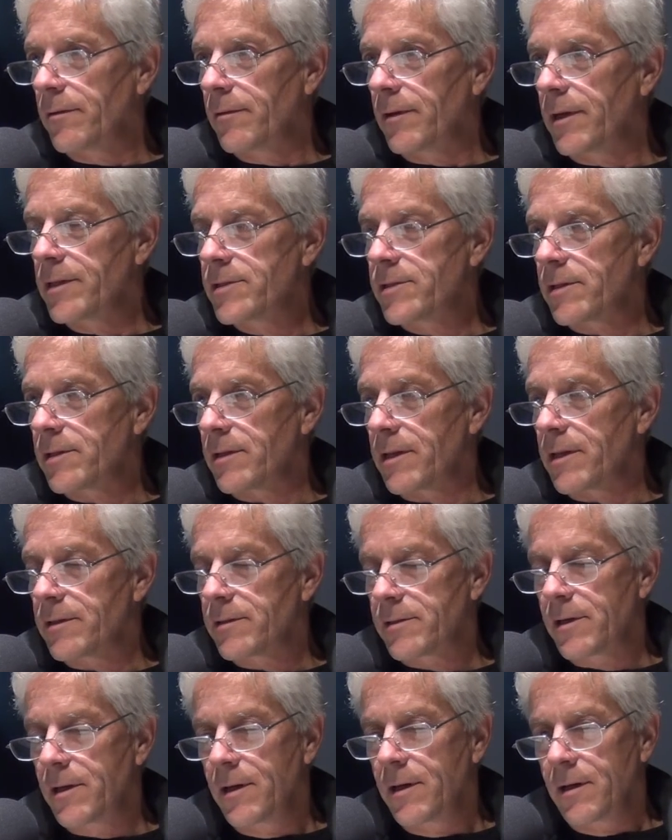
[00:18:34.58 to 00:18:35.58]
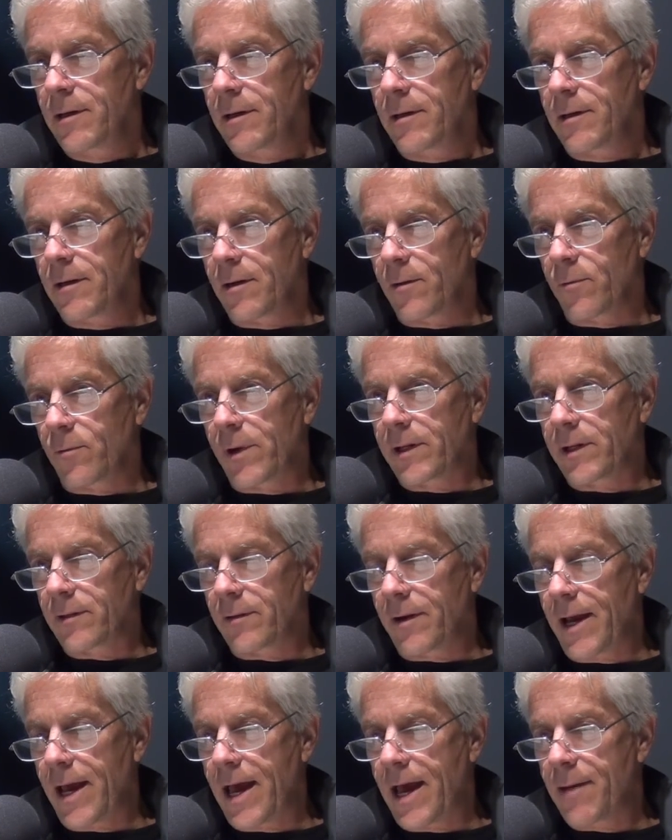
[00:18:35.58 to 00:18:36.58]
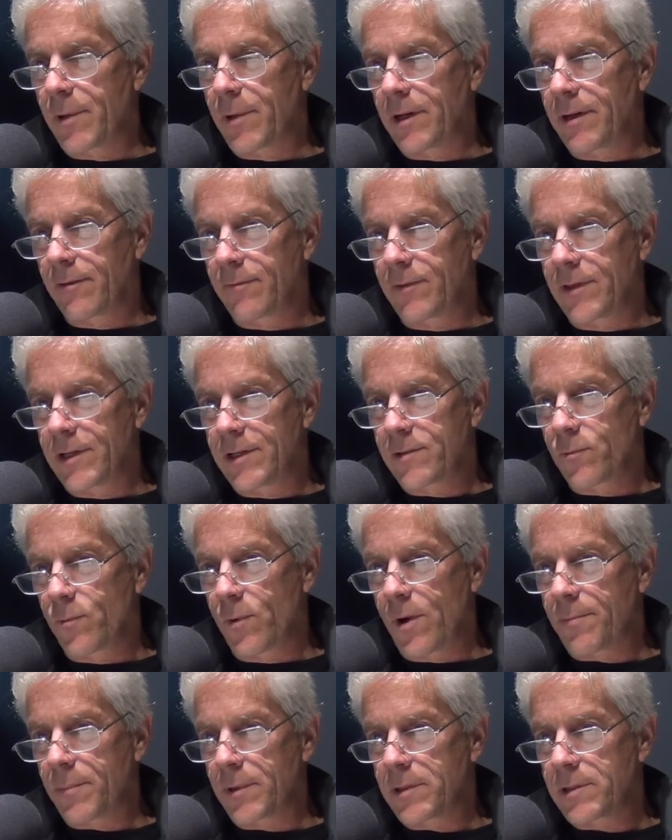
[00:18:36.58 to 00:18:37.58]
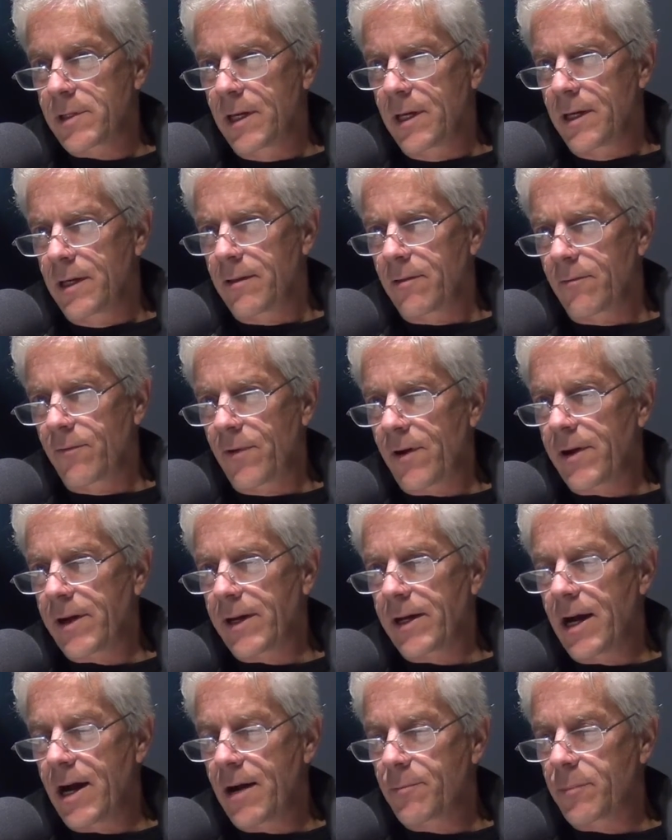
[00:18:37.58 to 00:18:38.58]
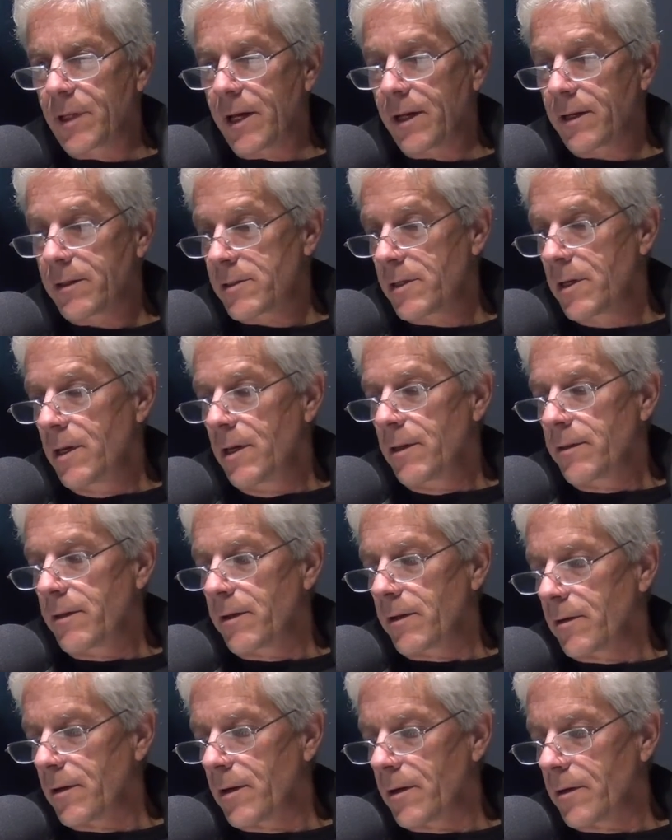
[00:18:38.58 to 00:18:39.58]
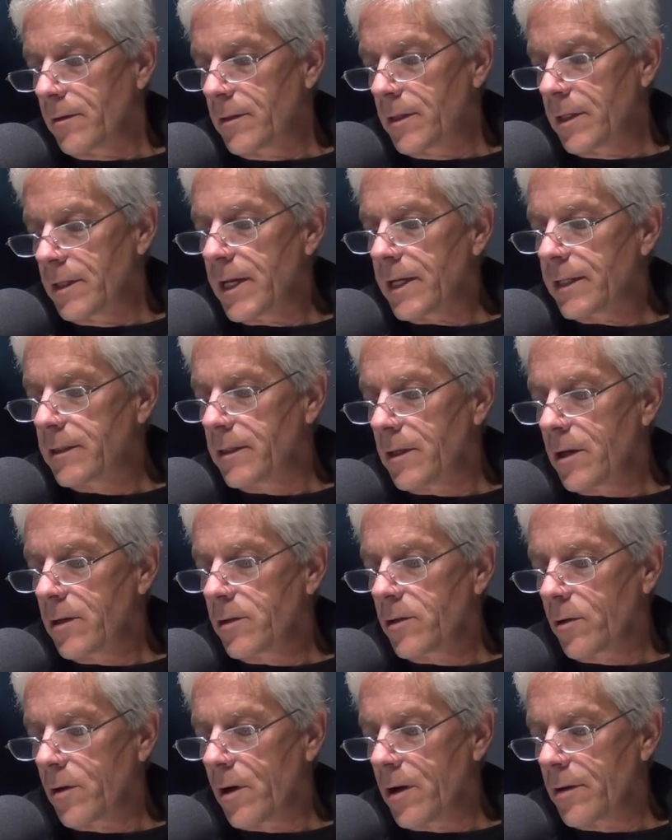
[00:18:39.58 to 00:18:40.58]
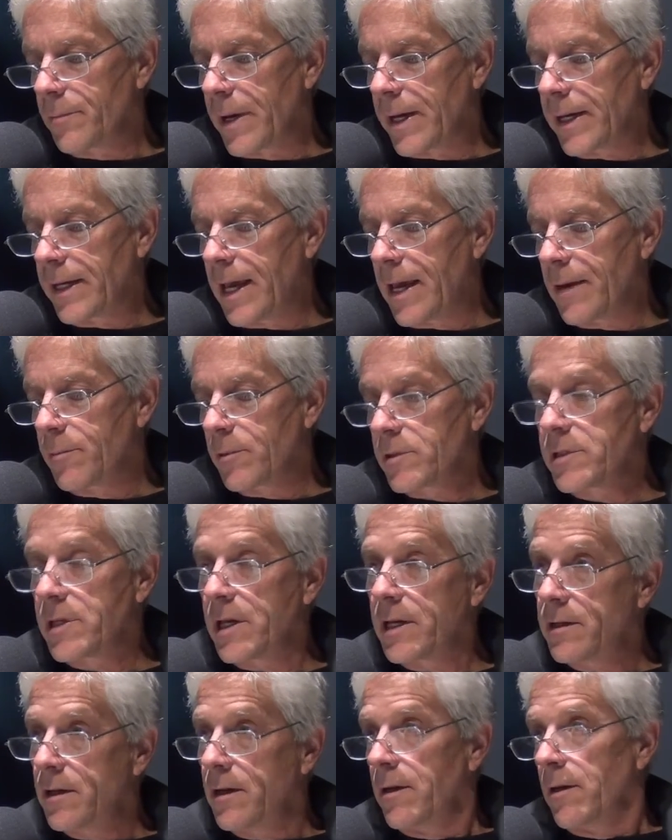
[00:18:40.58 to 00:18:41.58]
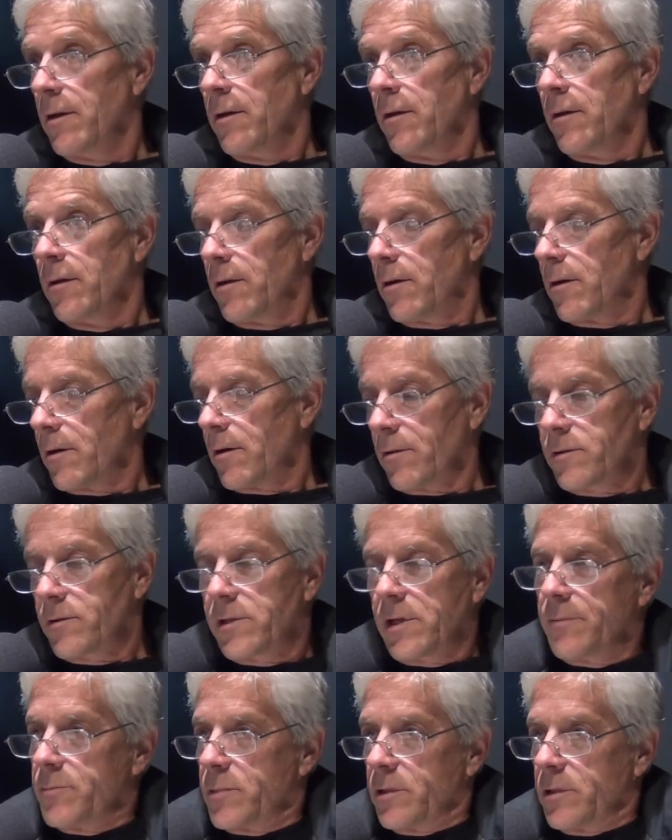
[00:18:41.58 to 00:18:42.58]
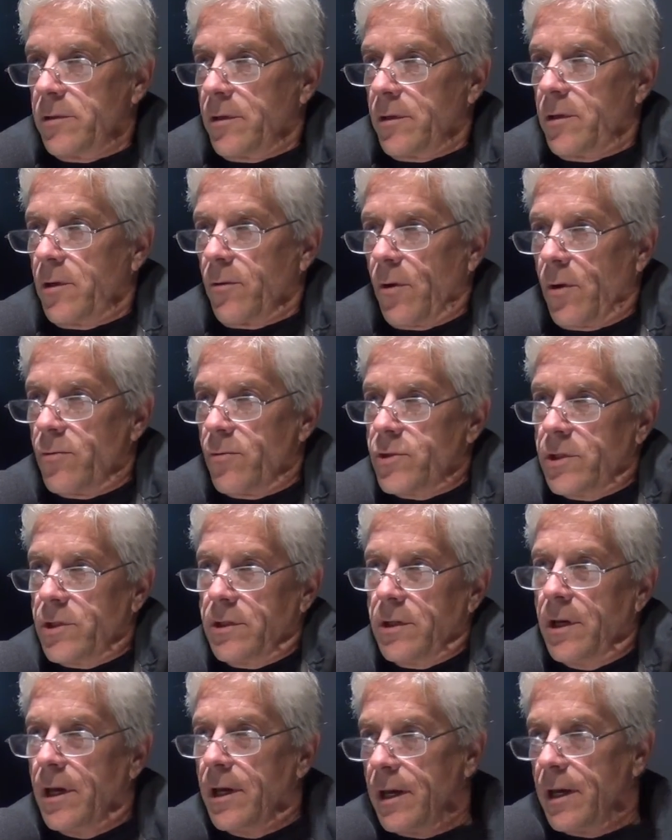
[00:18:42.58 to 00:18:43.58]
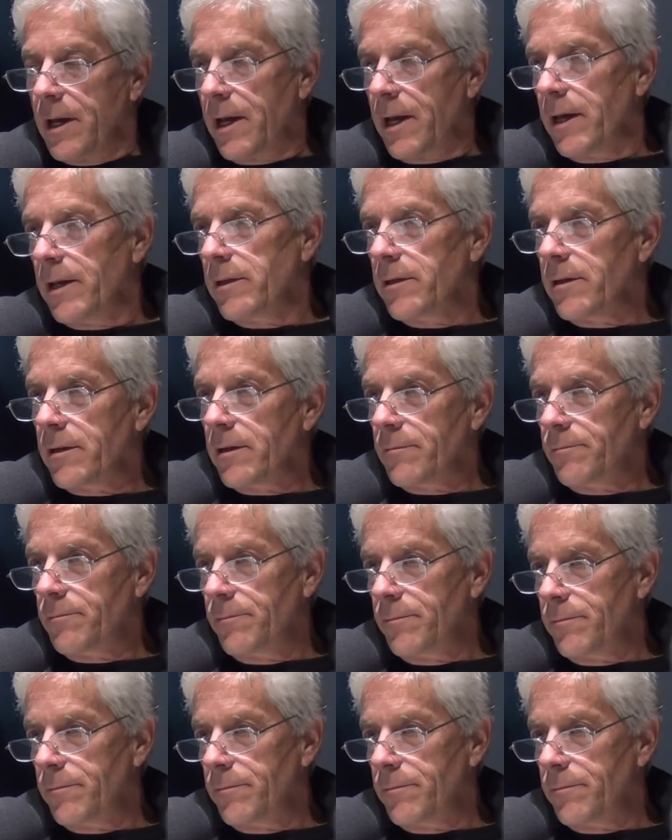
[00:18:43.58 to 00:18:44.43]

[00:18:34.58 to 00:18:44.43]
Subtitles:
incident, a regular habit of these weapons. They're very complex. They're connected underground by cables that are subject to corrosion and